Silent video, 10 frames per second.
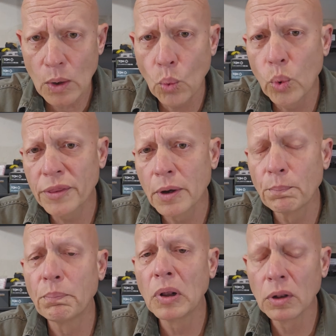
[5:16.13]
With a
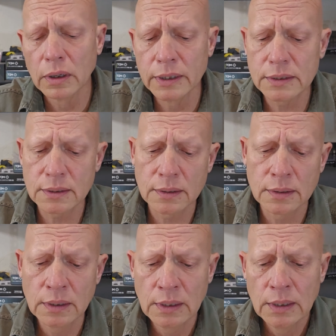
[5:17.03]
bullet,
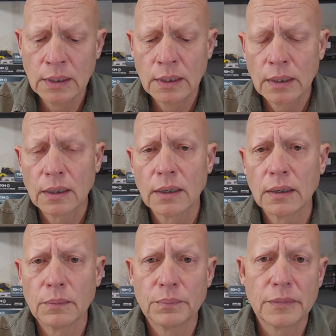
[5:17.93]

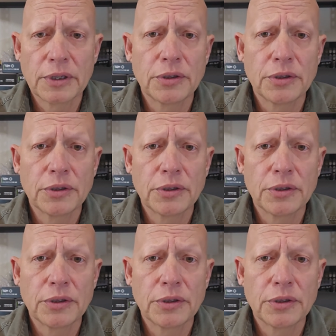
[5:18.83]
um,